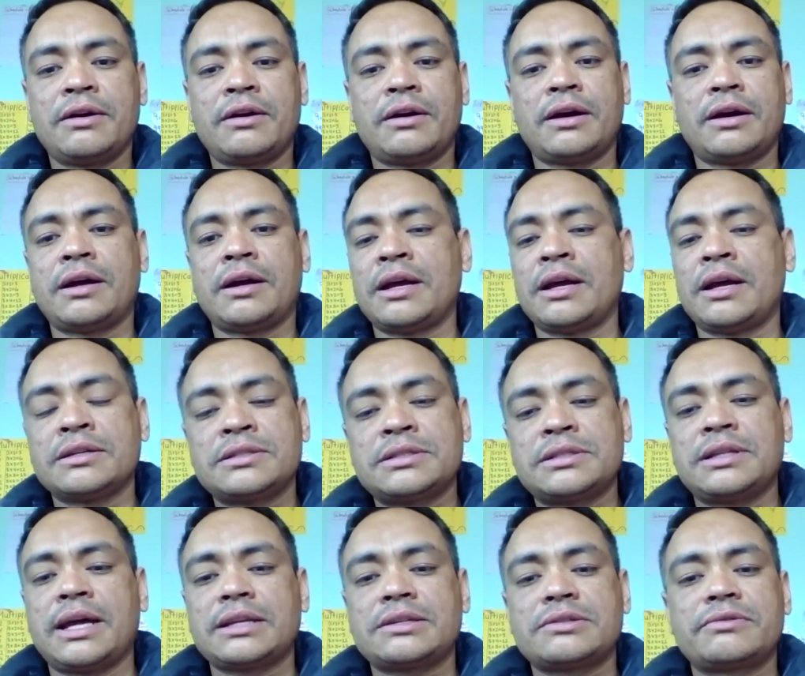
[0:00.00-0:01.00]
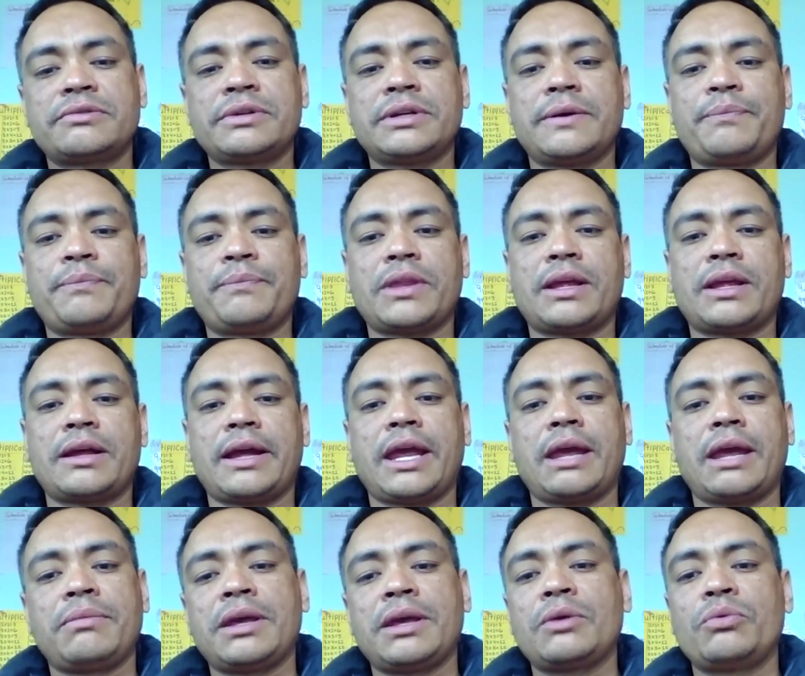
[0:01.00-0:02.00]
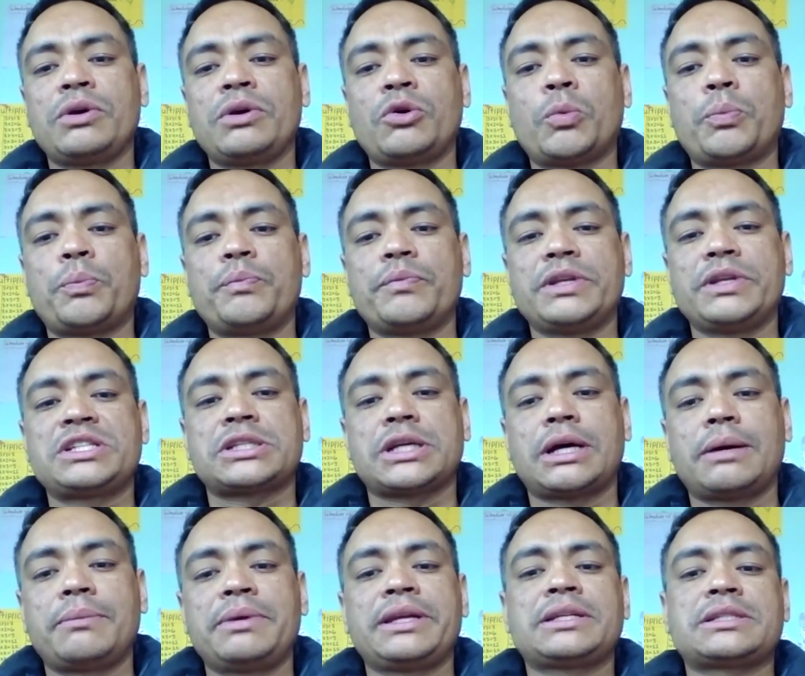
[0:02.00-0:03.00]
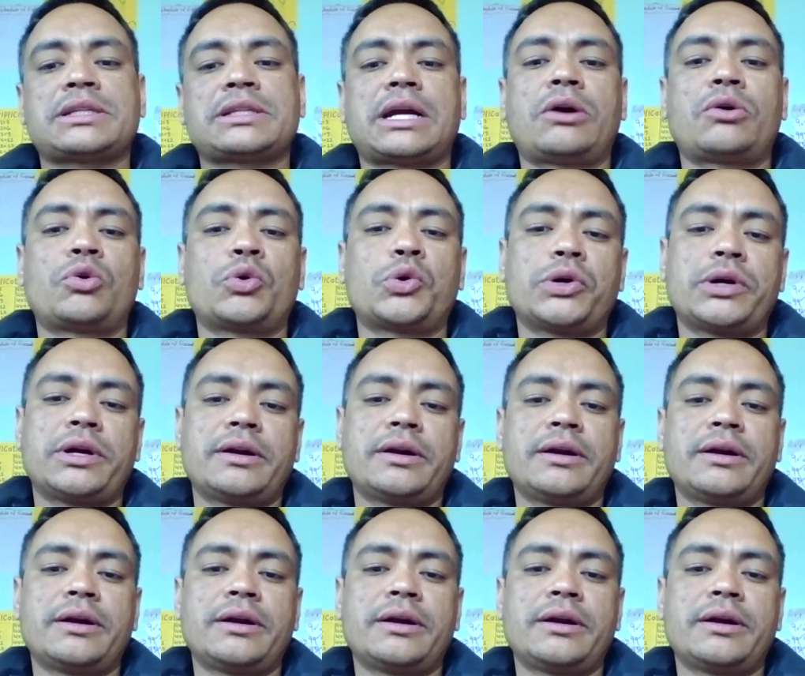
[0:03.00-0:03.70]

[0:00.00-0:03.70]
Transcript: and that's real aiming. We established our